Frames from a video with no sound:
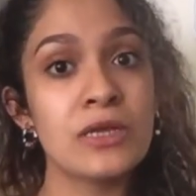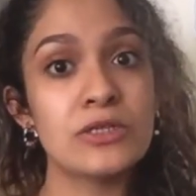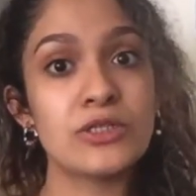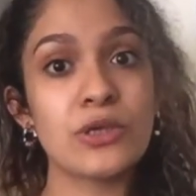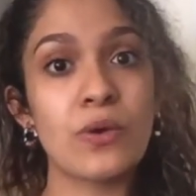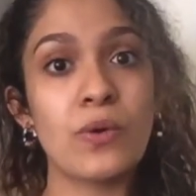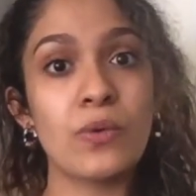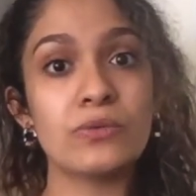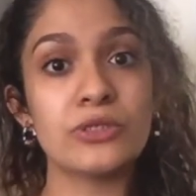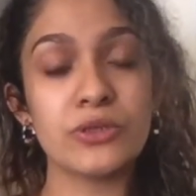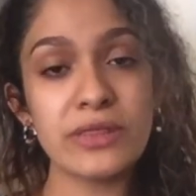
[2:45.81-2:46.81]
So
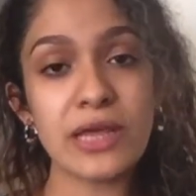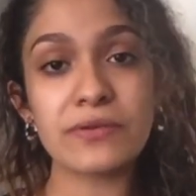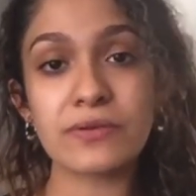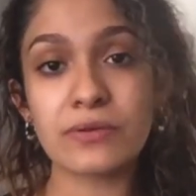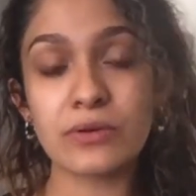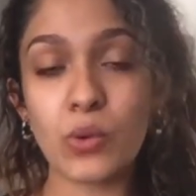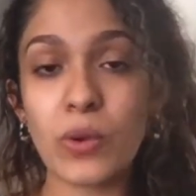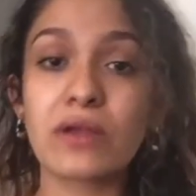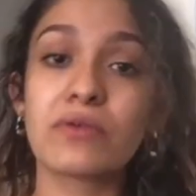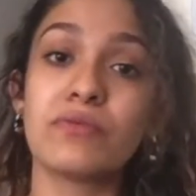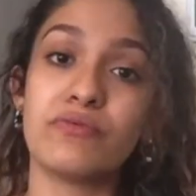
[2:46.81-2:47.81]
doing that quick
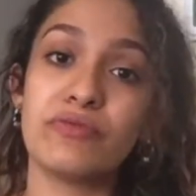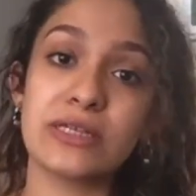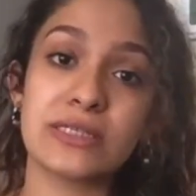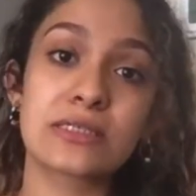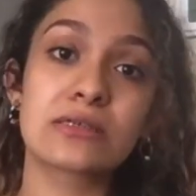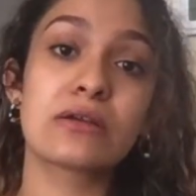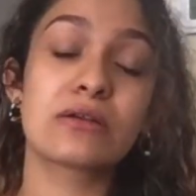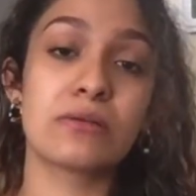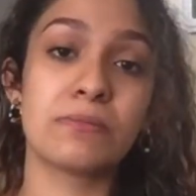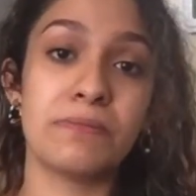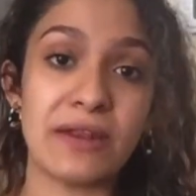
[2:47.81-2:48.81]

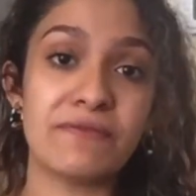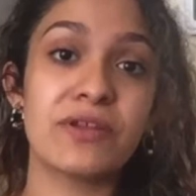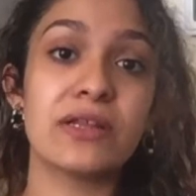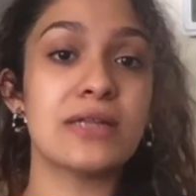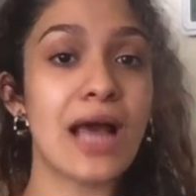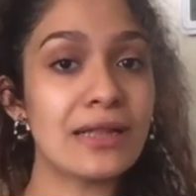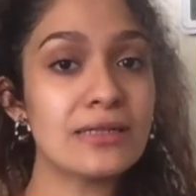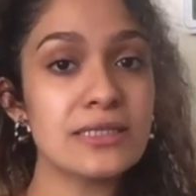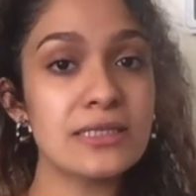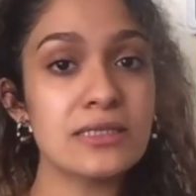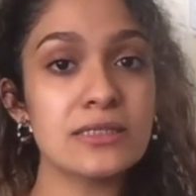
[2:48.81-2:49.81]
risk-benefit
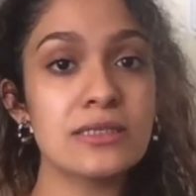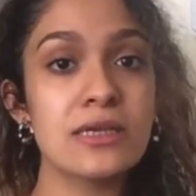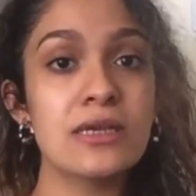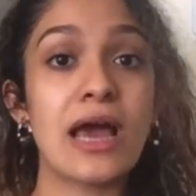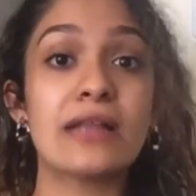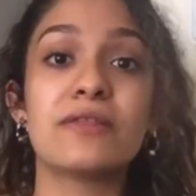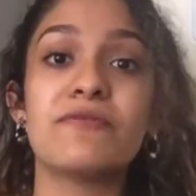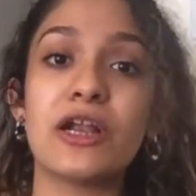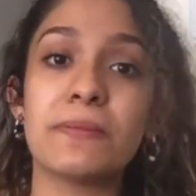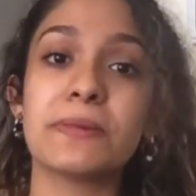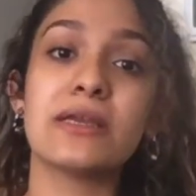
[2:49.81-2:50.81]
analysis at the
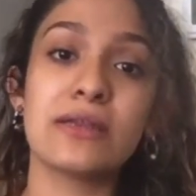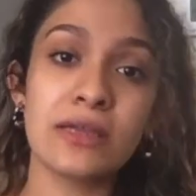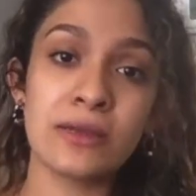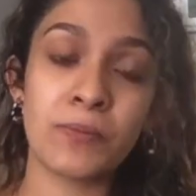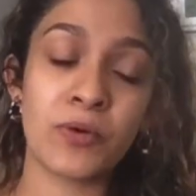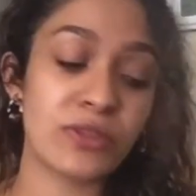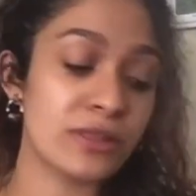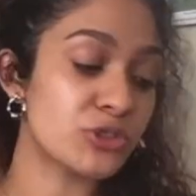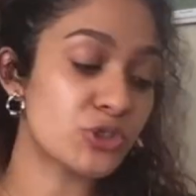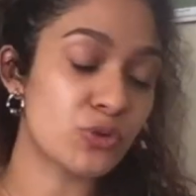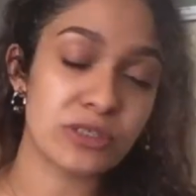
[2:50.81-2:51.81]
very beginning, both in the
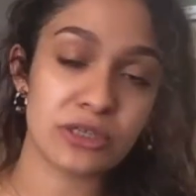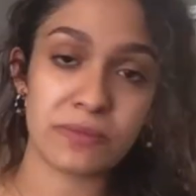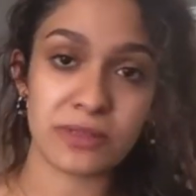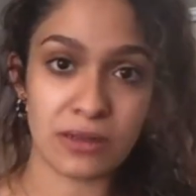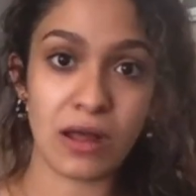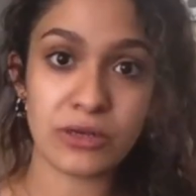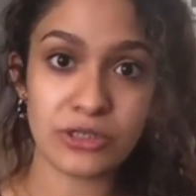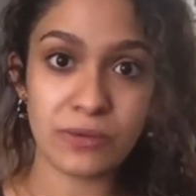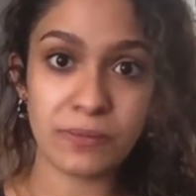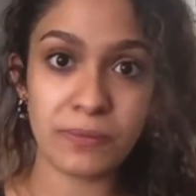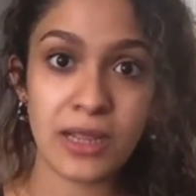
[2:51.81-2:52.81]
short term and the long
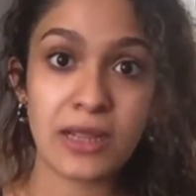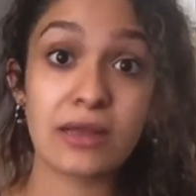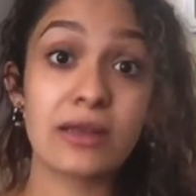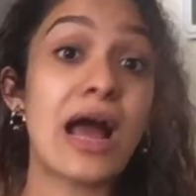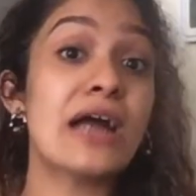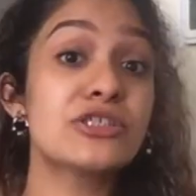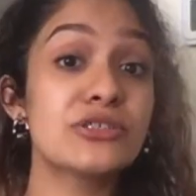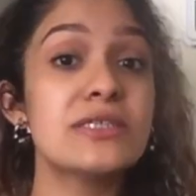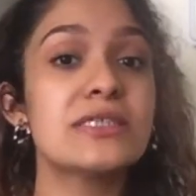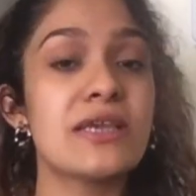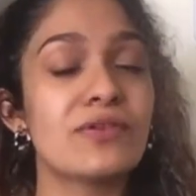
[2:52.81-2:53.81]
term, could actually
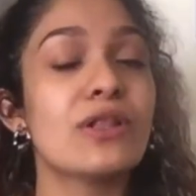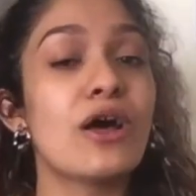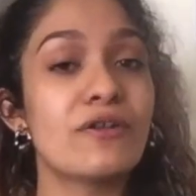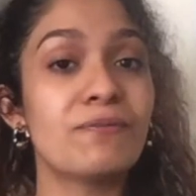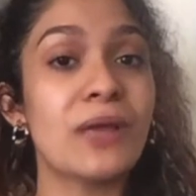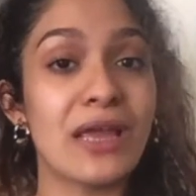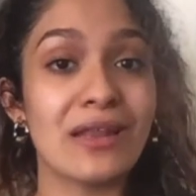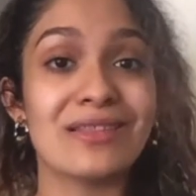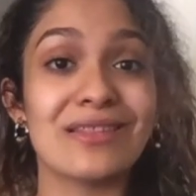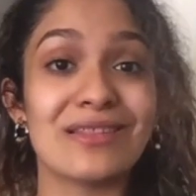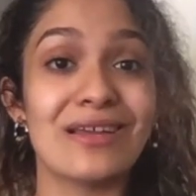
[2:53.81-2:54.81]
save a lot of
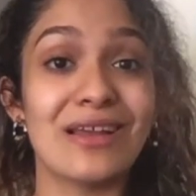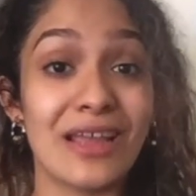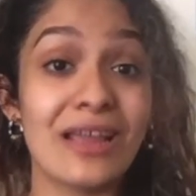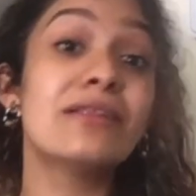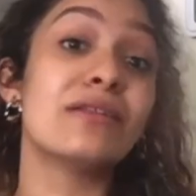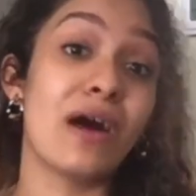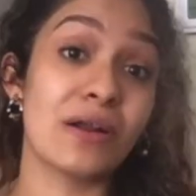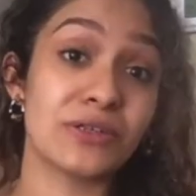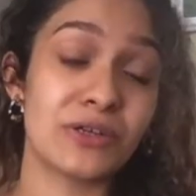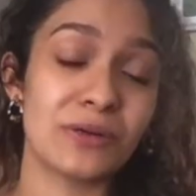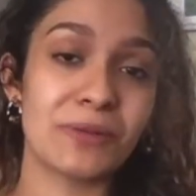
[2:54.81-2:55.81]
pain in the long
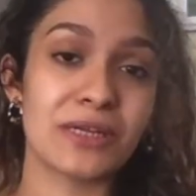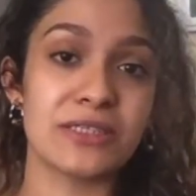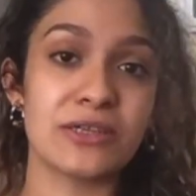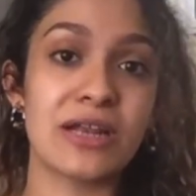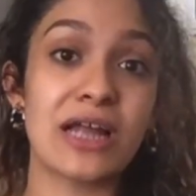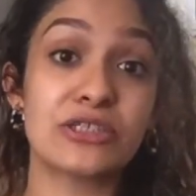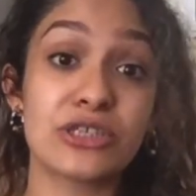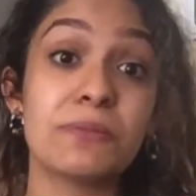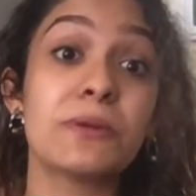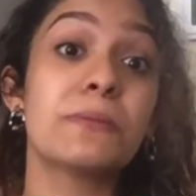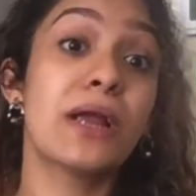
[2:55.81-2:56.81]
term, because you can actually
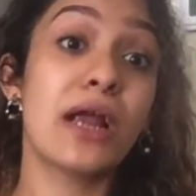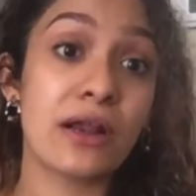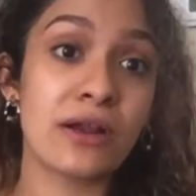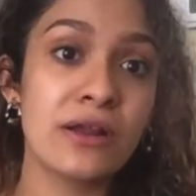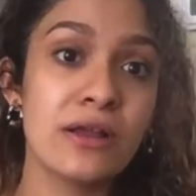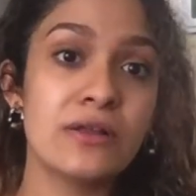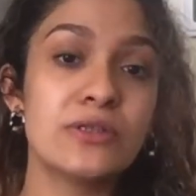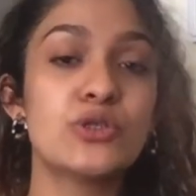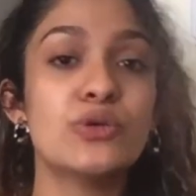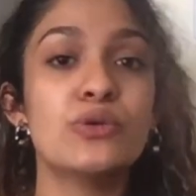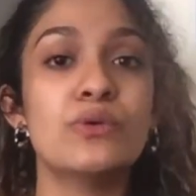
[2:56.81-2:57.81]
prepare
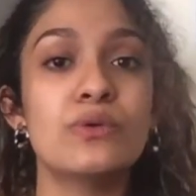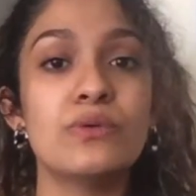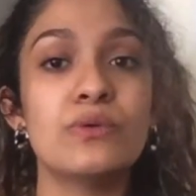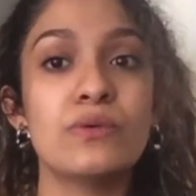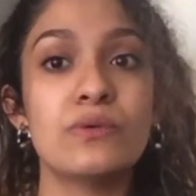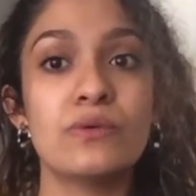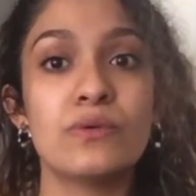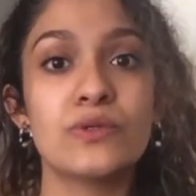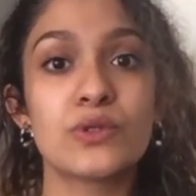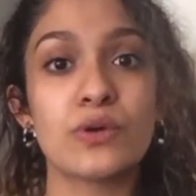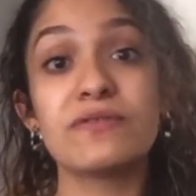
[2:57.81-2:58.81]
to
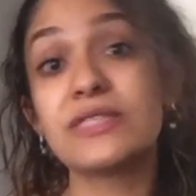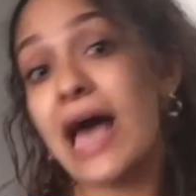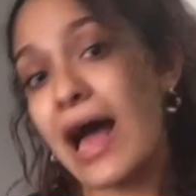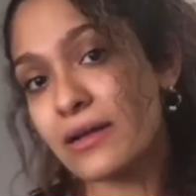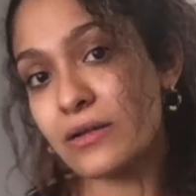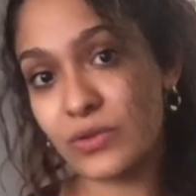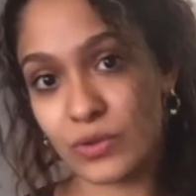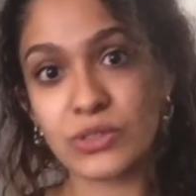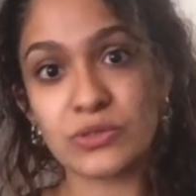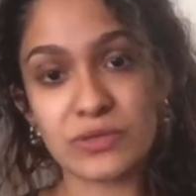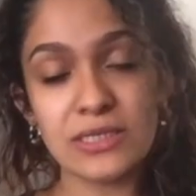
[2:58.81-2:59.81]
sort of tackle
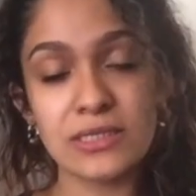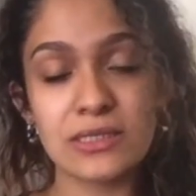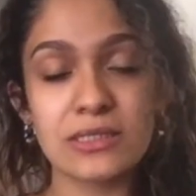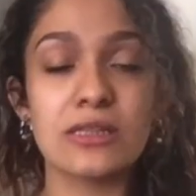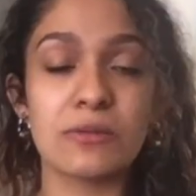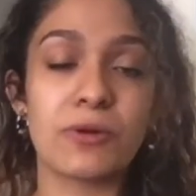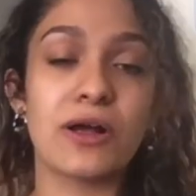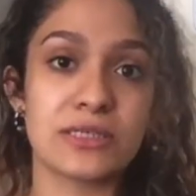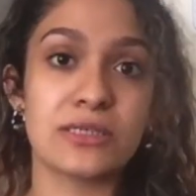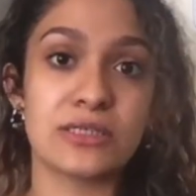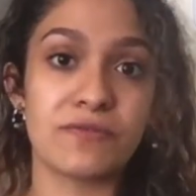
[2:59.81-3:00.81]
those risks in the
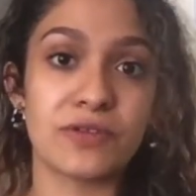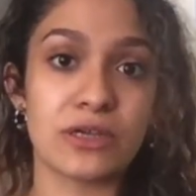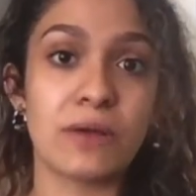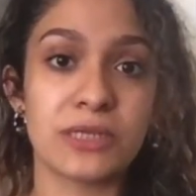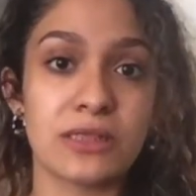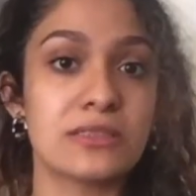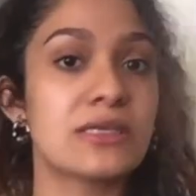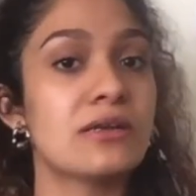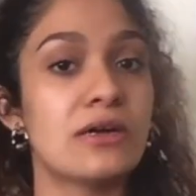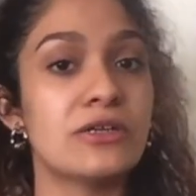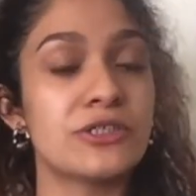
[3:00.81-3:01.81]
process of adopting the
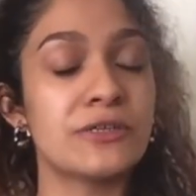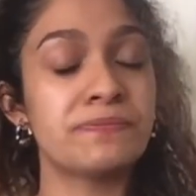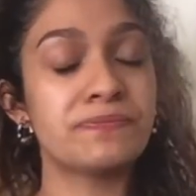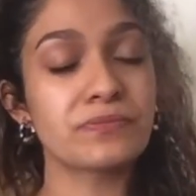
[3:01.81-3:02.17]
technology.